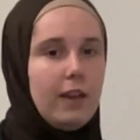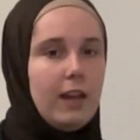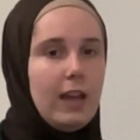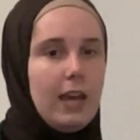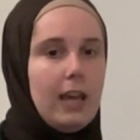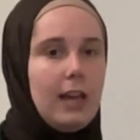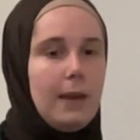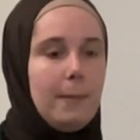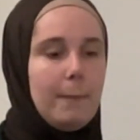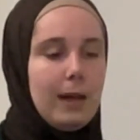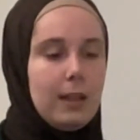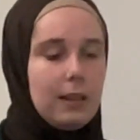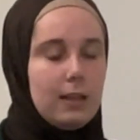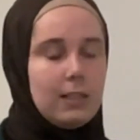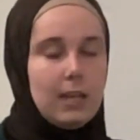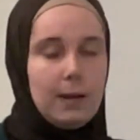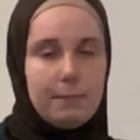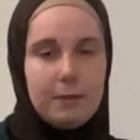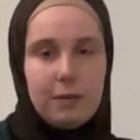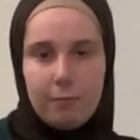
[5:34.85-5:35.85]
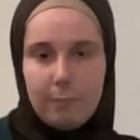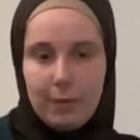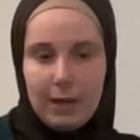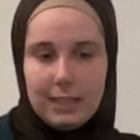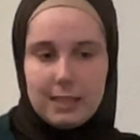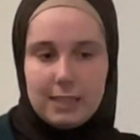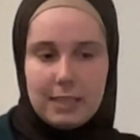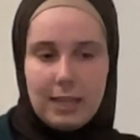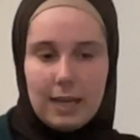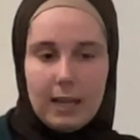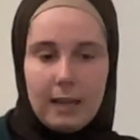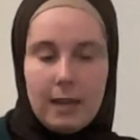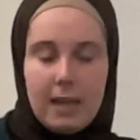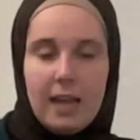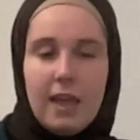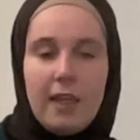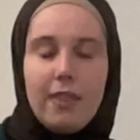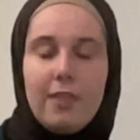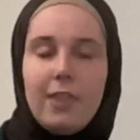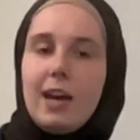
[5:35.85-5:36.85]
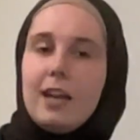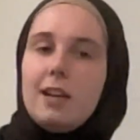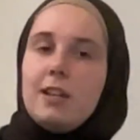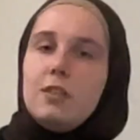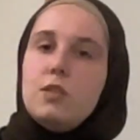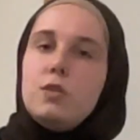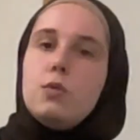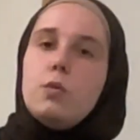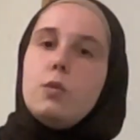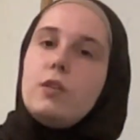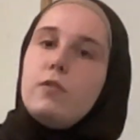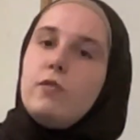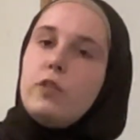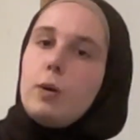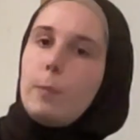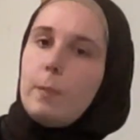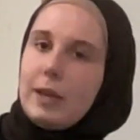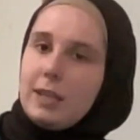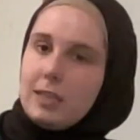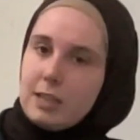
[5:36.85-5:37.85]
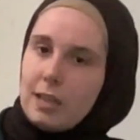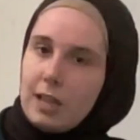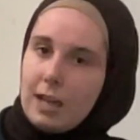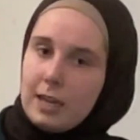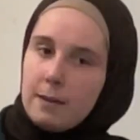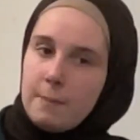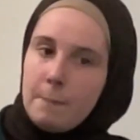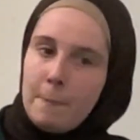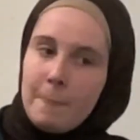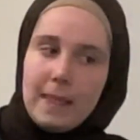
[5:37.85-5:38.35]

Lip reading: a maladaptive mindset, that is sort of your baseline.